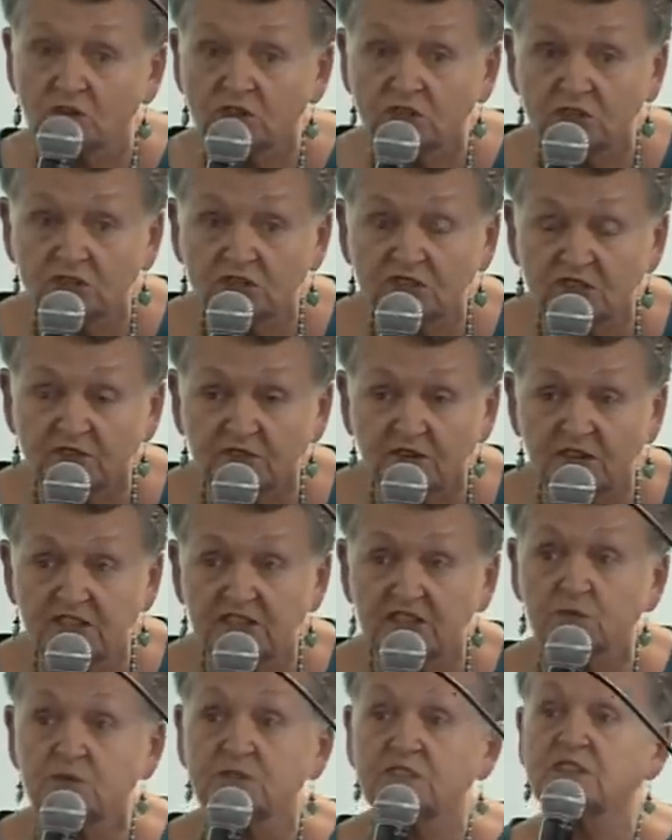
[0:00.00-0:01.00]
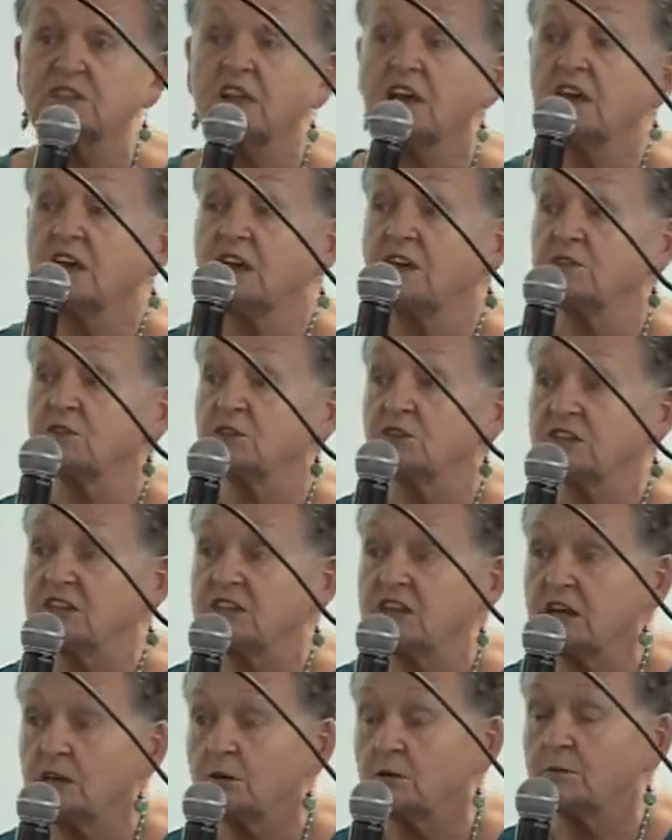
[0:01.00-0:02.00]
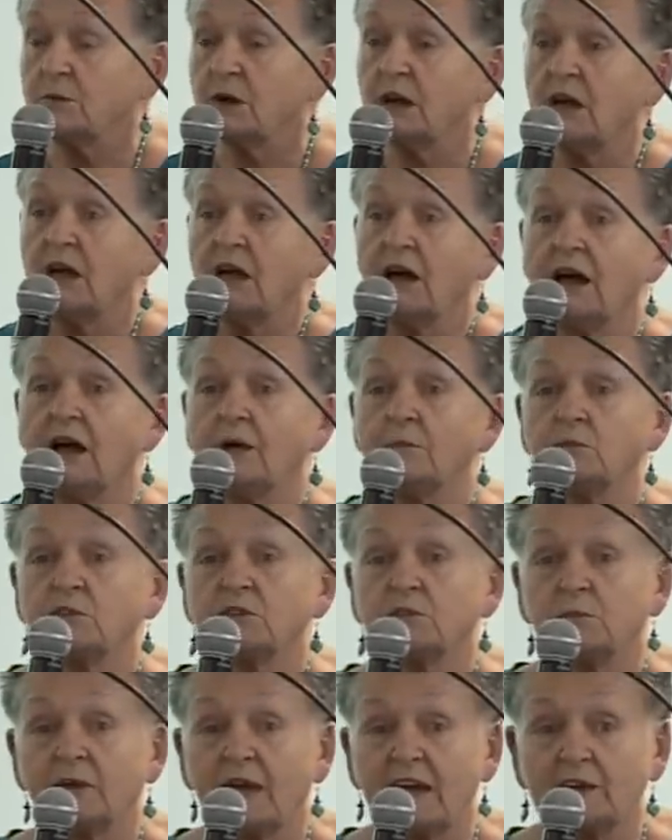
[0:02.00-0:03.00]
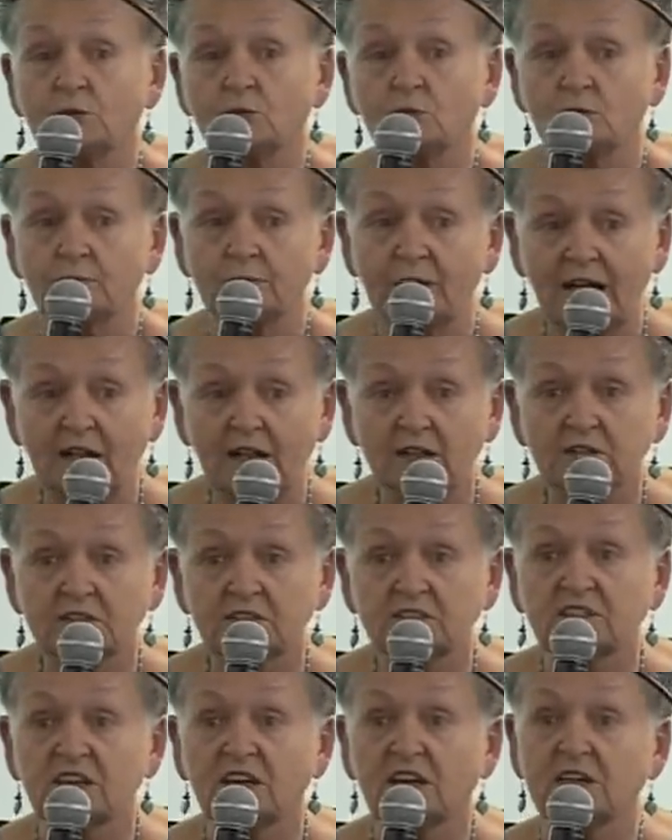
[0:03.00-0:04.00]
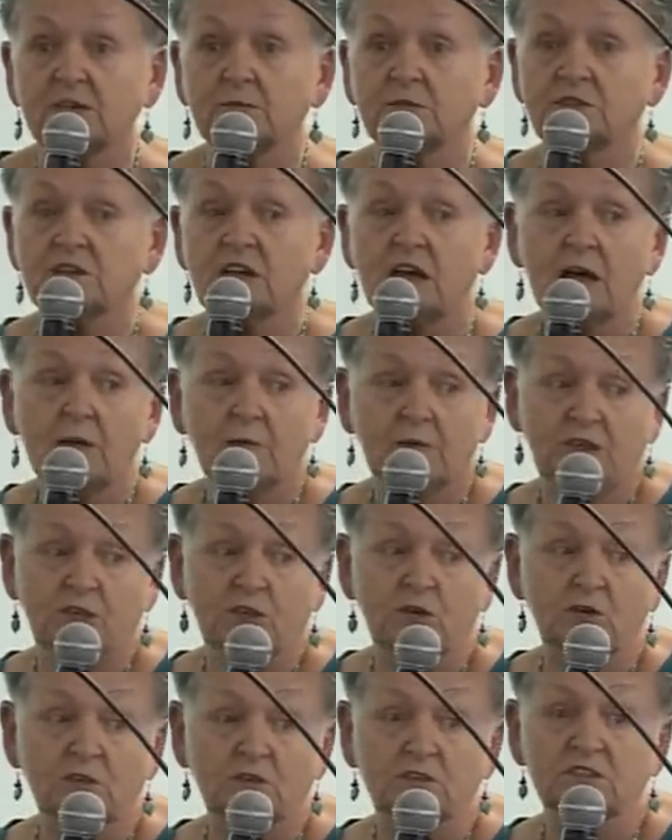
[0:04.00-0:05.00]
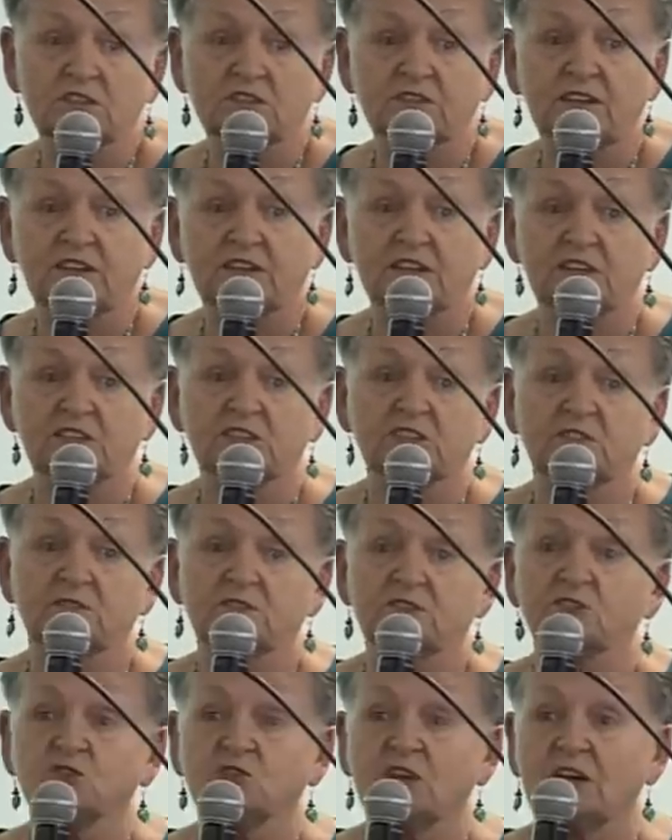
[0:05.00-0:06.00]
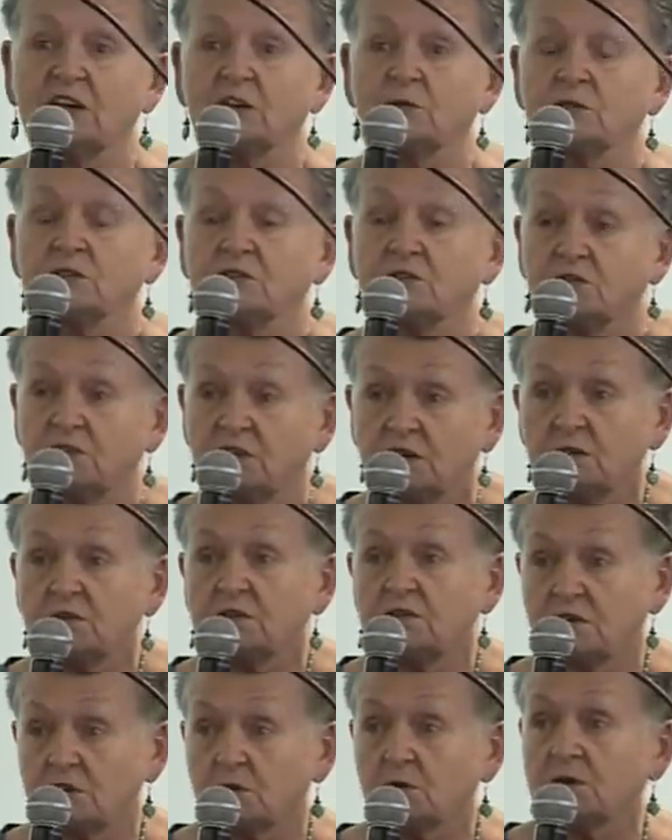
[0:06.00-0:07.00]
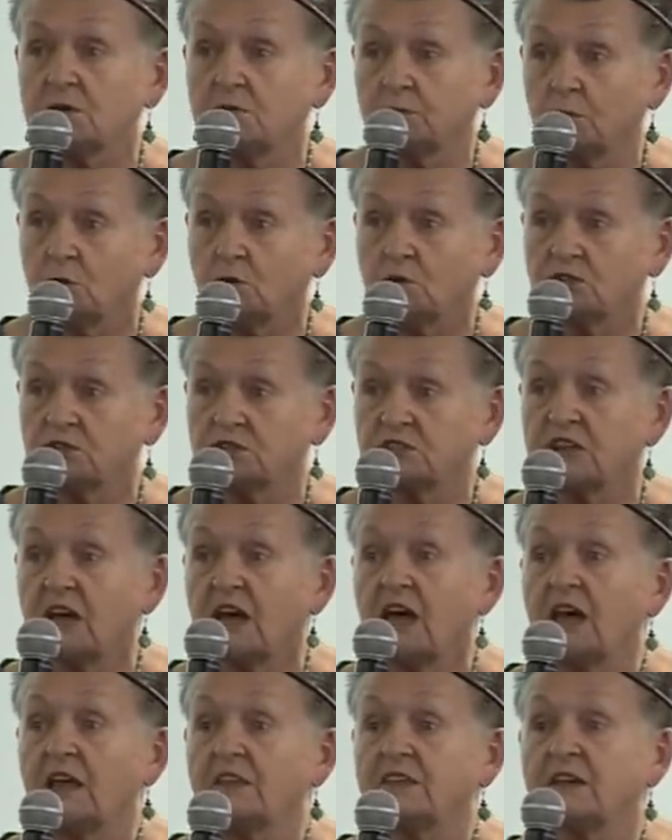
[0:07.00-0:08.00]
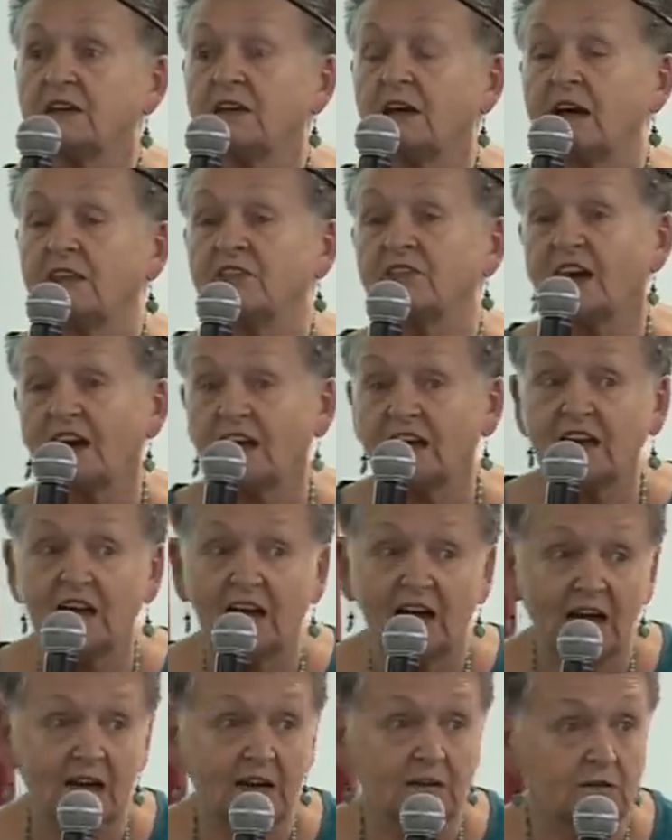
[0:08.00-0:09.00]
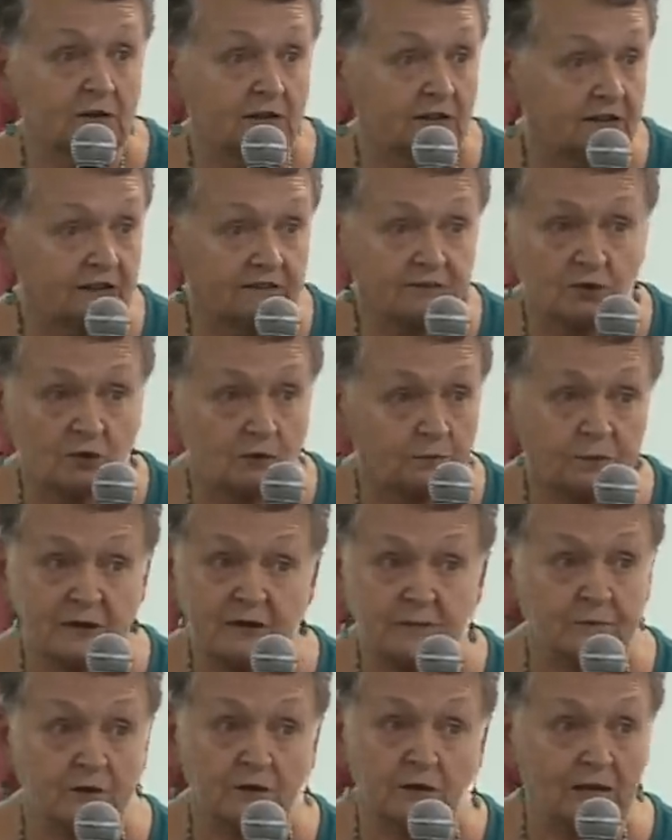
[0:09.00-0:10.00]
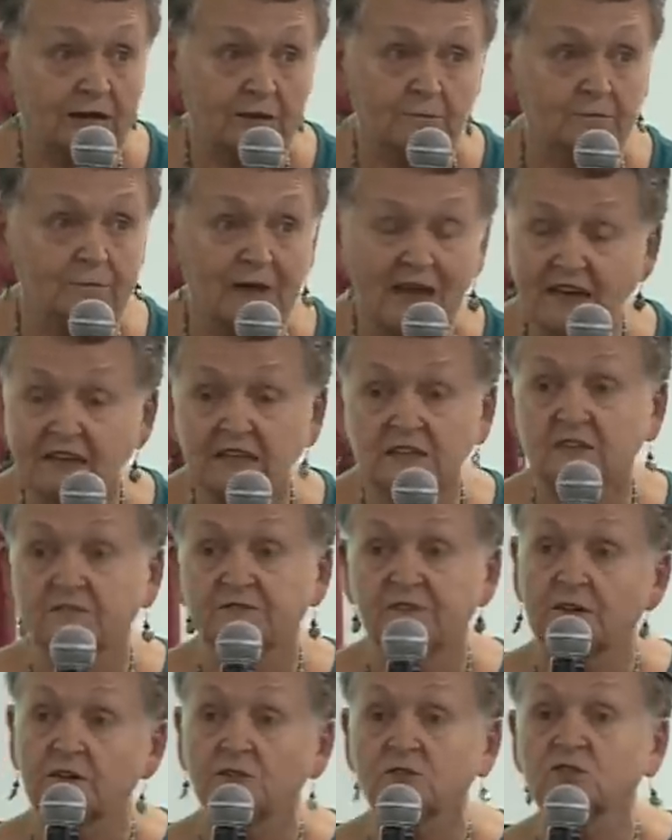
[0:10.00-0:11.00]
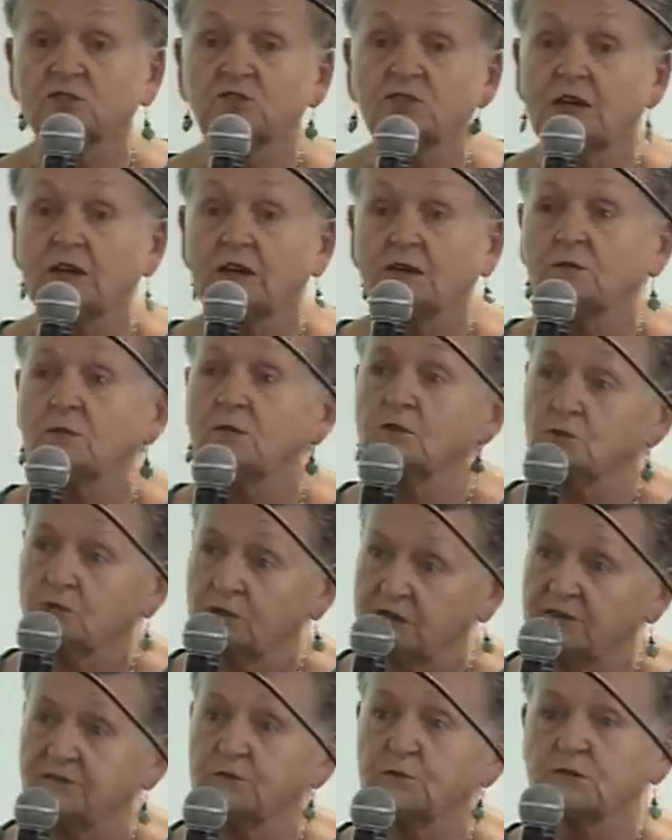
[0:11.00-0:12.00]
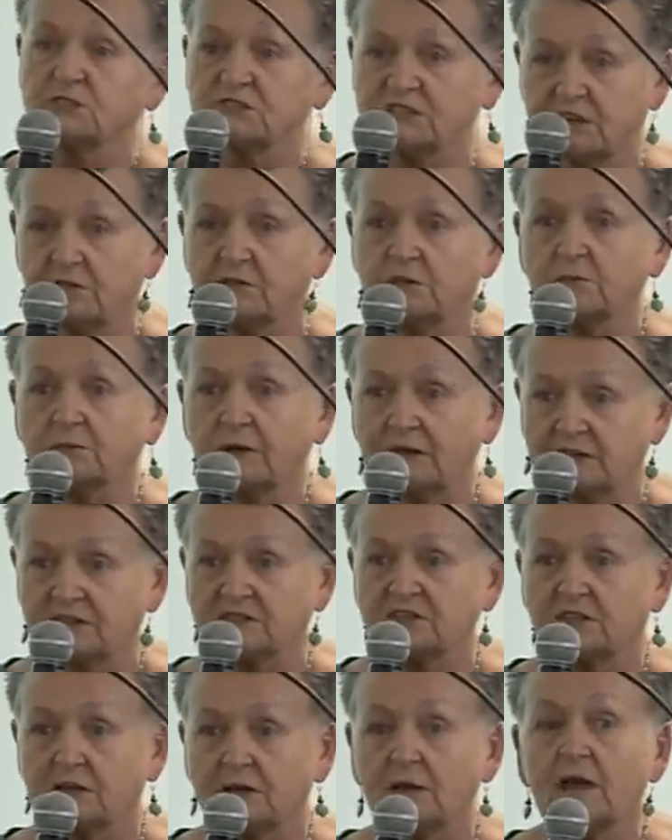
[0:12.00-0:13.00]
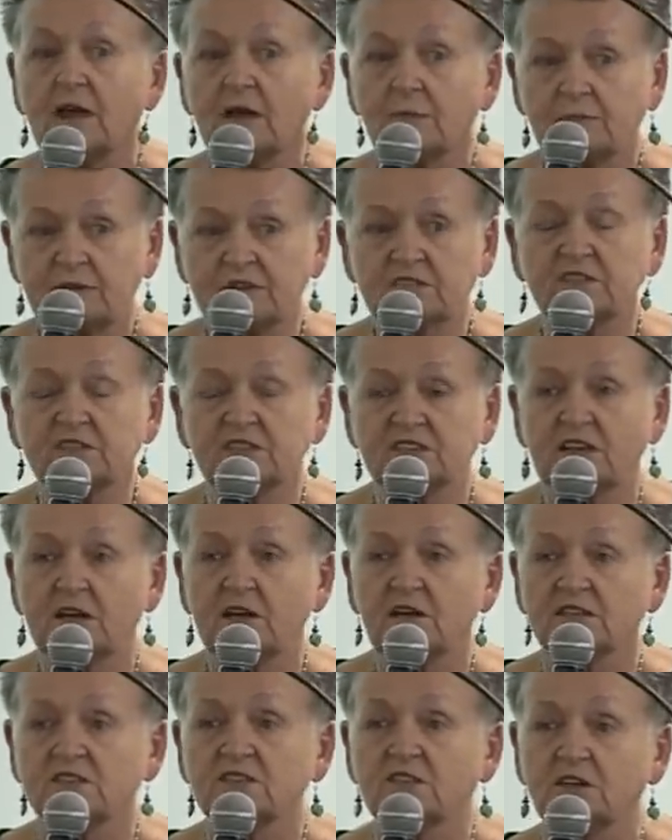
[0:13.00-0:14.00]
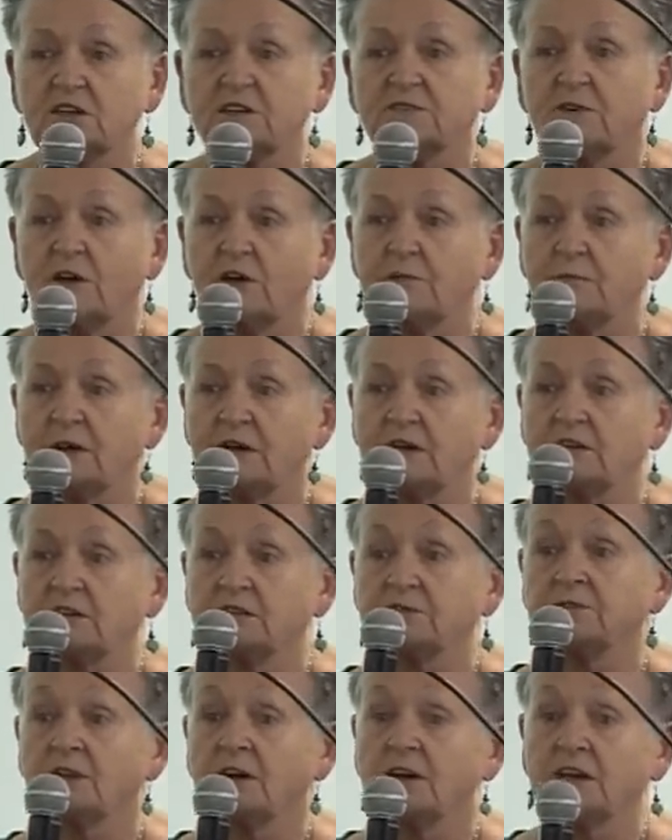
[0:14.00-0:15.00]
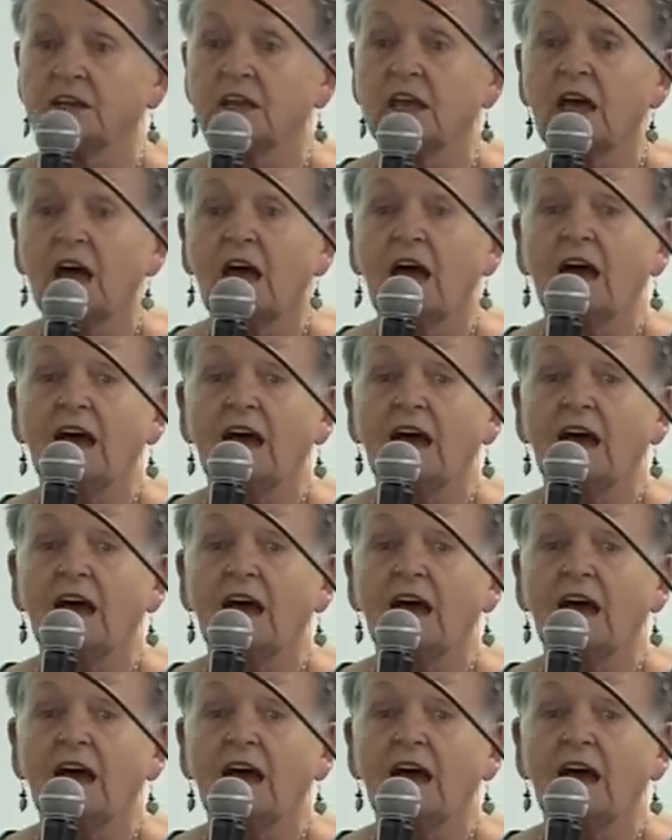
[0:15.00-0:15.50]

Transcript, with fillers: continence advisor is if you need help um, with bladder or bowel containment. But the Continence Foundation of Australia is very, very important. They, and they are, uh, they've got people uh, manning the phones, uh, not twenty-four seven, but uh, business hours, nine to five, Monday to Friday.